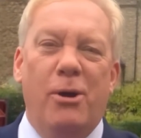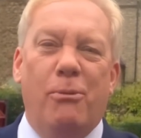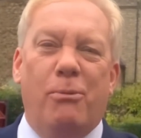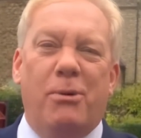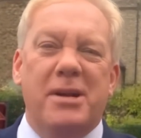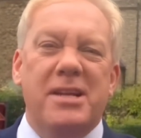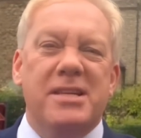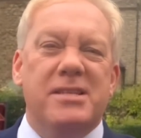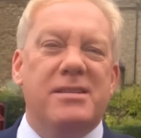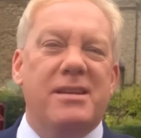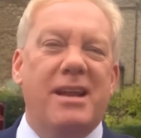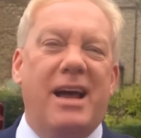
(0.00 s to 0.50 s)

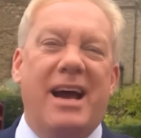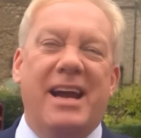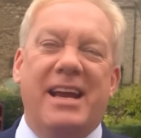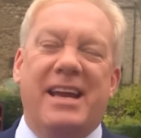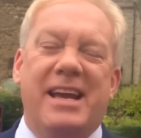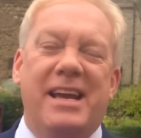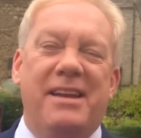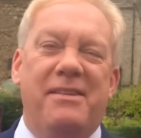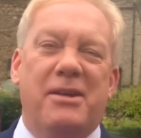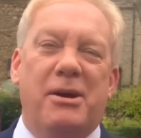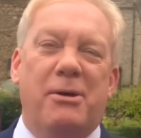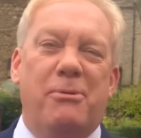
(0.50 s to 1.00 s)
What it's
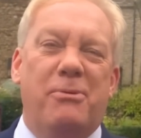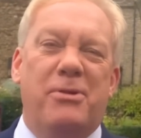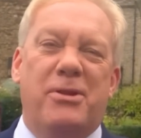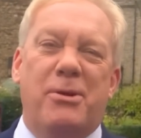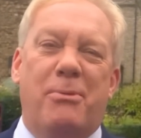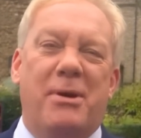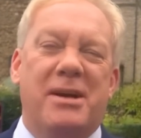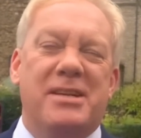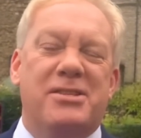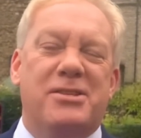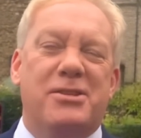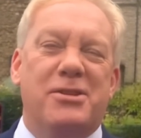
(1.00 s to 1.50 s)
like in the
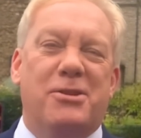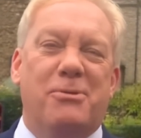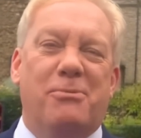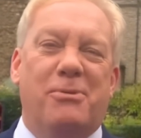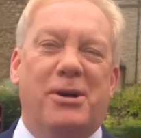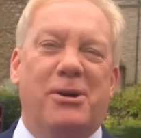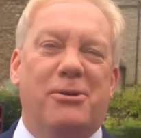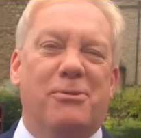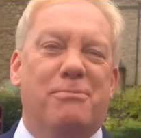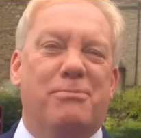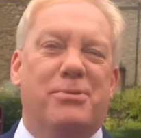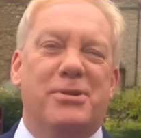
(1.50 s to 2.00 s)
rest of the
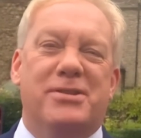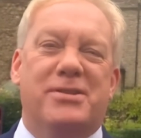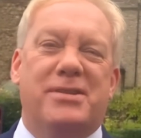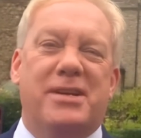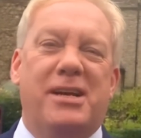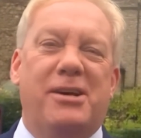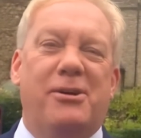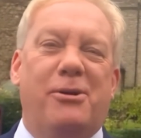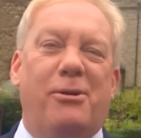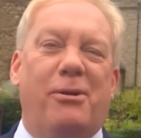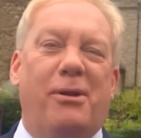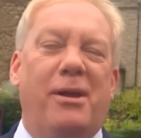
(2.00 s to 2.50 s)
world,
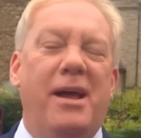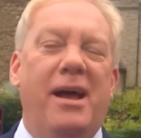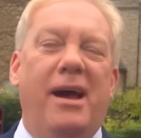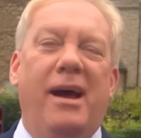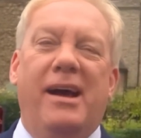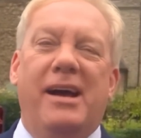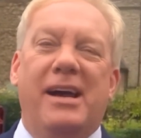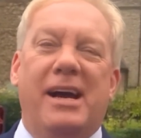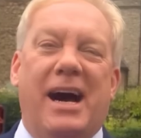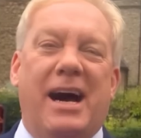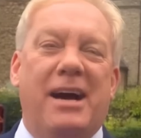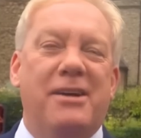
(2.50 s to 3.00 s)
Brazil,
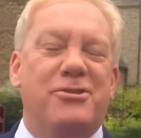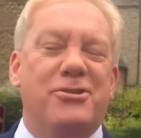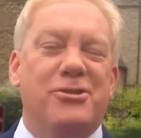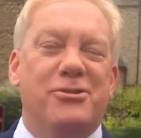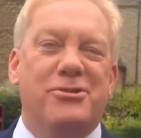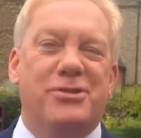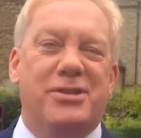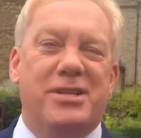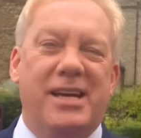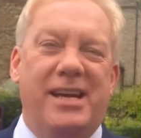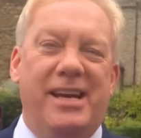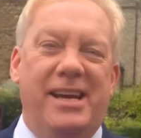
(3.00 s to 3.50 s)

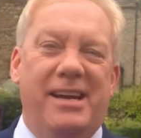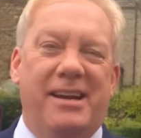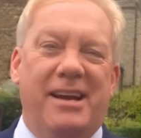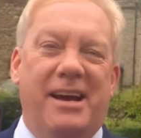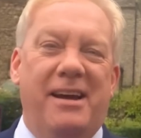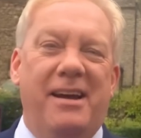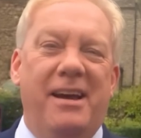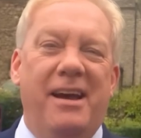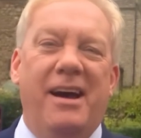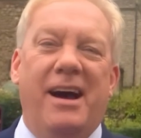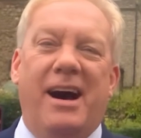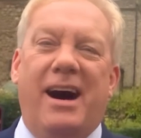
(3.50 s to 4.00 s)

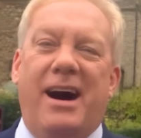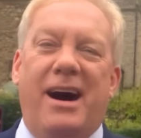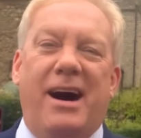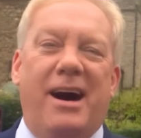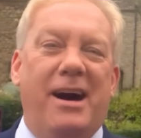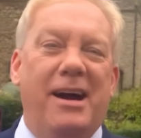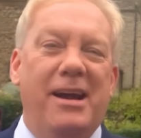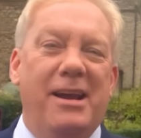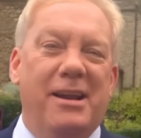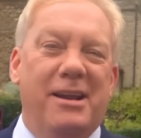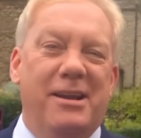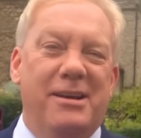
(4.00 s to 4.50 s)
Argentina,
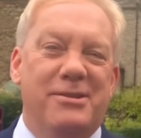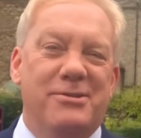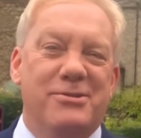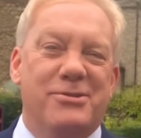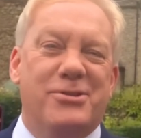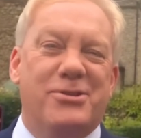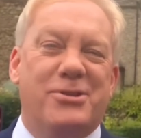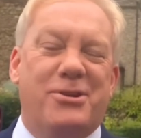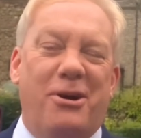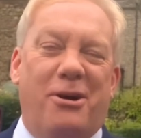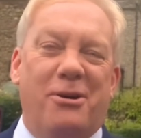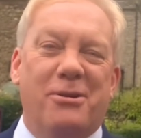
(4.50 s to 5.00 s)
Ireland,
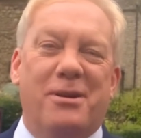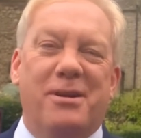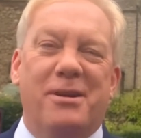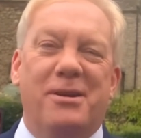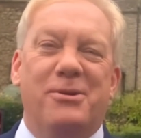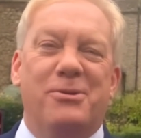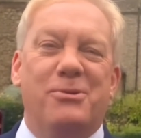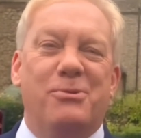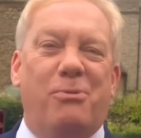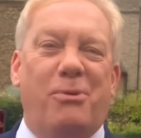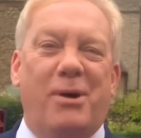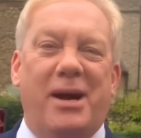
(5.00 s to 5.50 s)

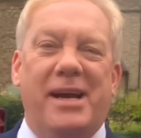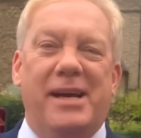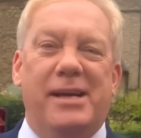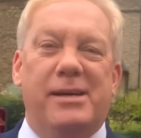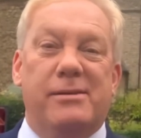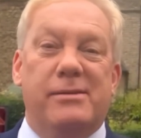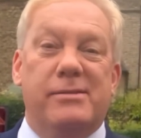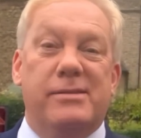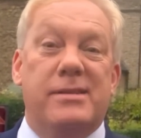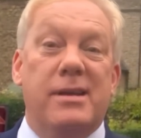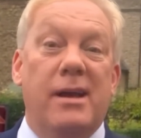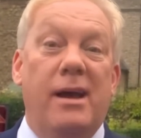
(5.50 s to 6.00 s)
Scotland,
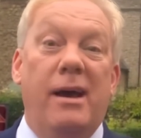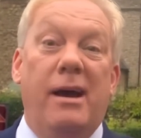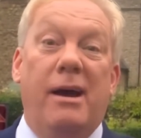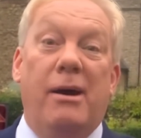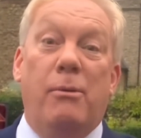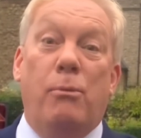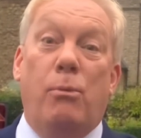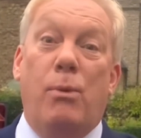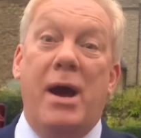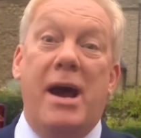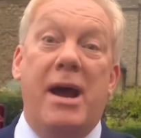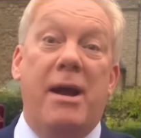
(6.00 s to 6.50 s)
Wales,
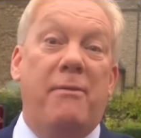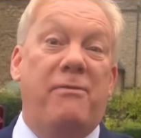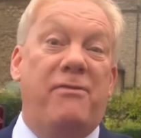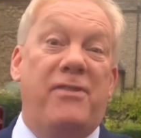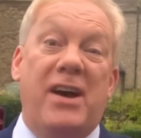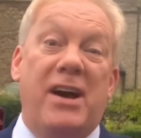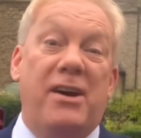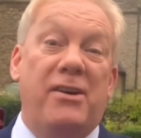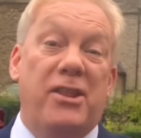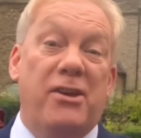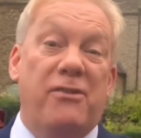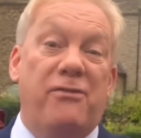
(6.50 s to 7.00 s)
where
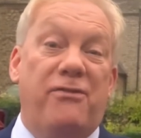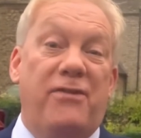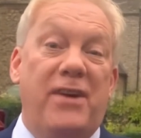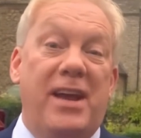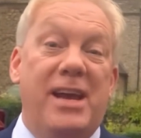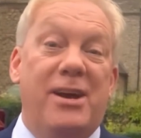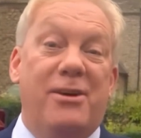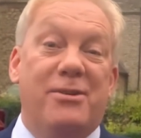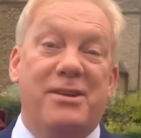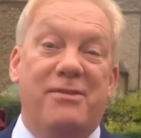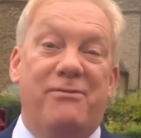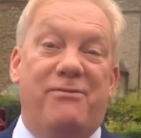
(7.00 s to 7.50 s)
further
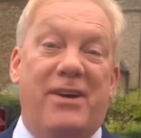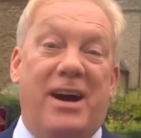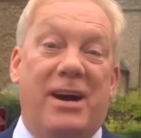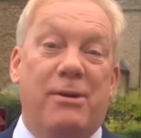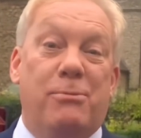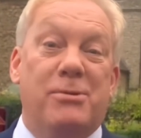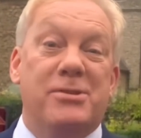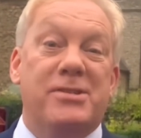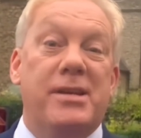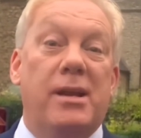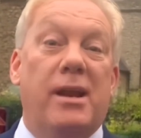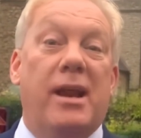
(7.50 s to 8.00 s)
afield in fact.
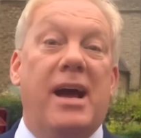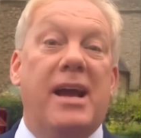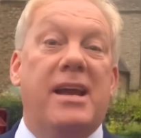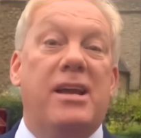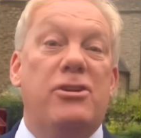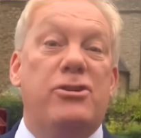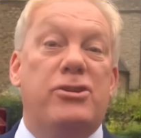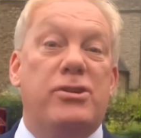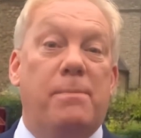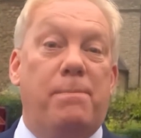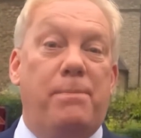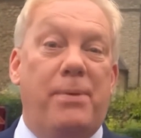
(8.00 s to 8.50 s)
What's it like
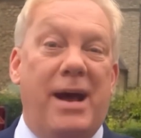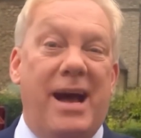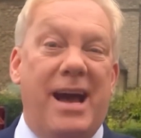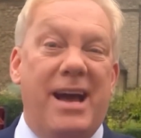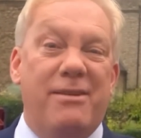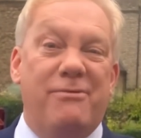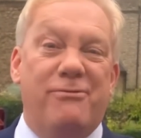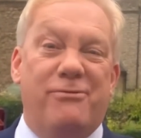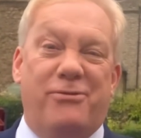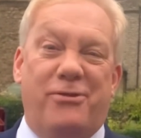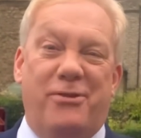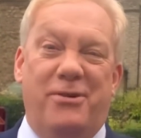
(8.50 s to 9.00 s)
in
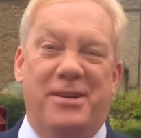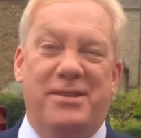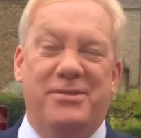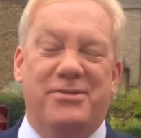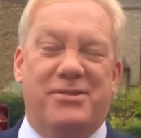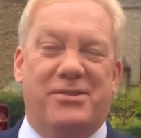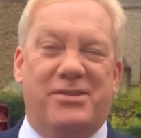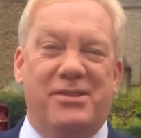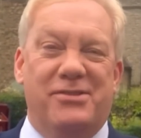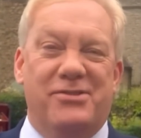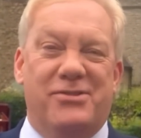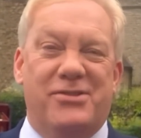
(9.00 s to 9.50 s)
Japan, for
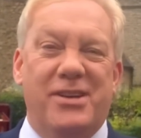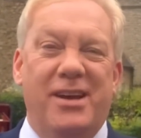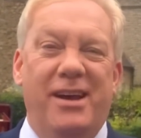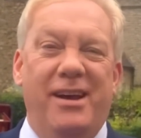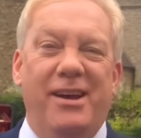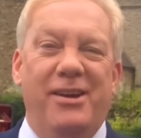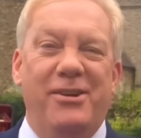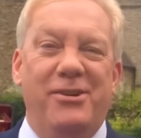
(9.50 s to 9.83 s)
instance?